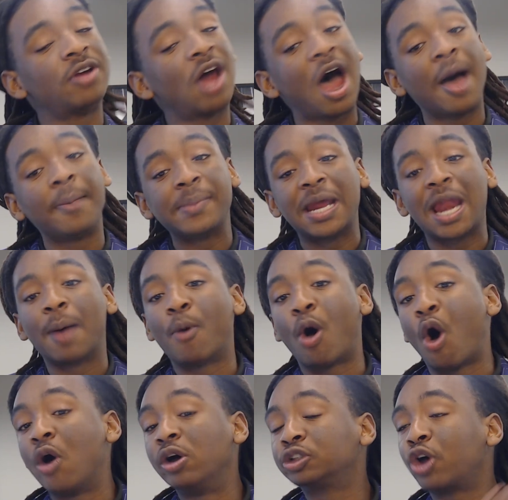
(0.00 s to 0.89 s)
nah, man,
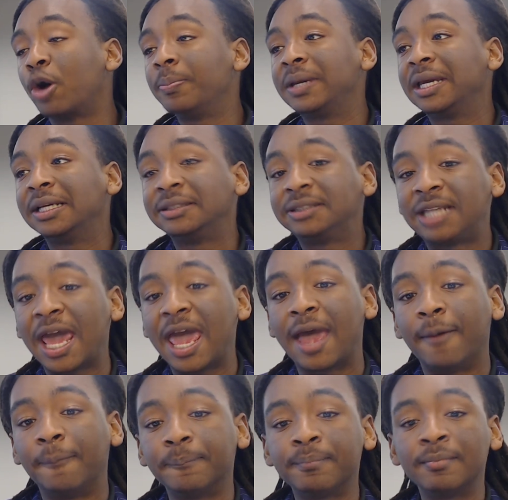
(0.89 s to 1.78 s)
I'm always gonna be in
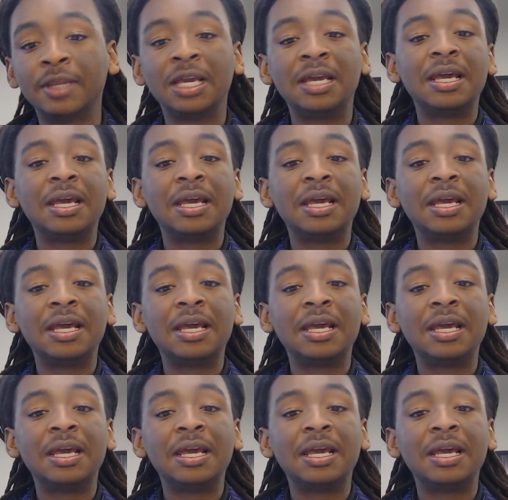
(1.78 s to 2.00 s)
debt.